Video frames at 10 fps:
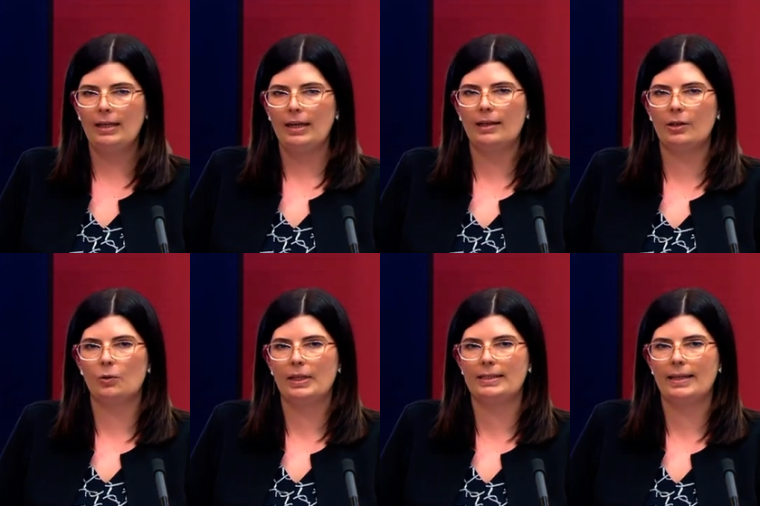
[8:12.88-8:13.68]
a little
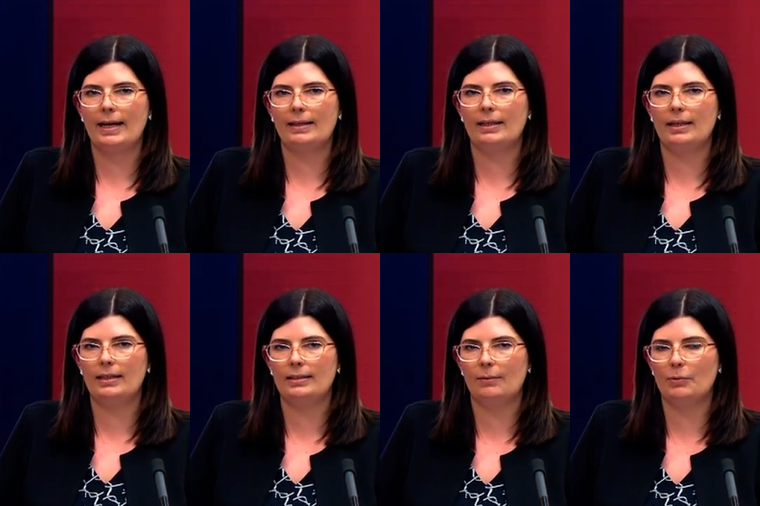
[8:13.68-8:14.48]
less loudly,
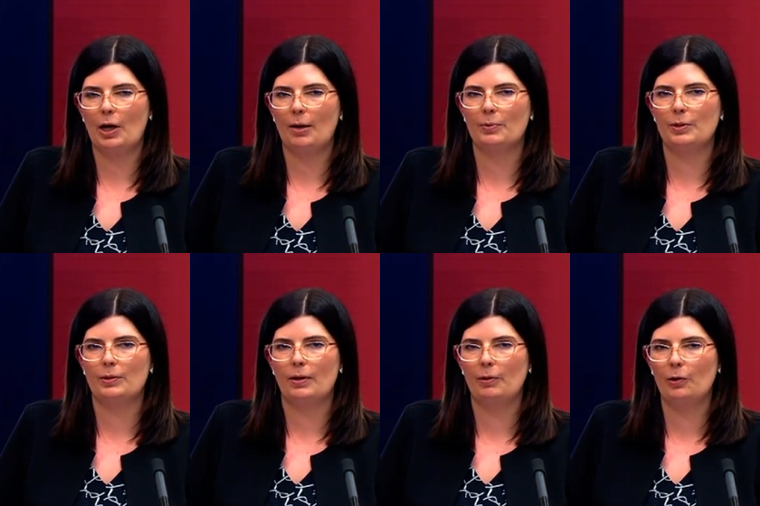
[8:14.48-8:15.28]

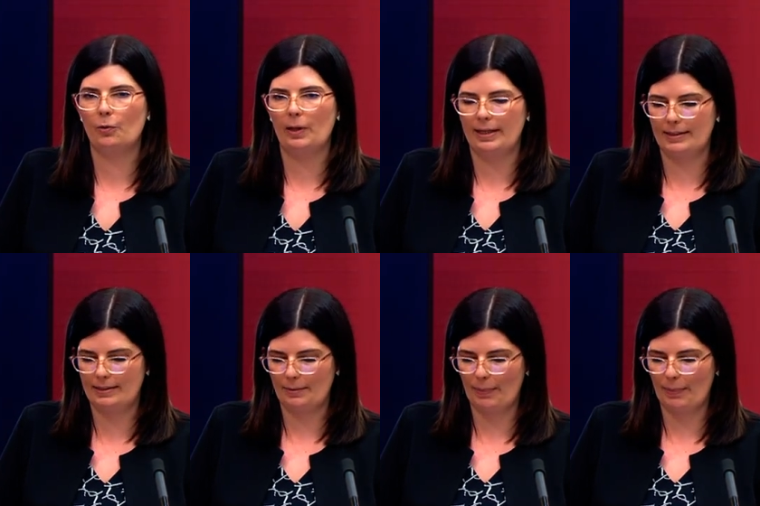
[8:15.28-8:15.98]
sometimes a little less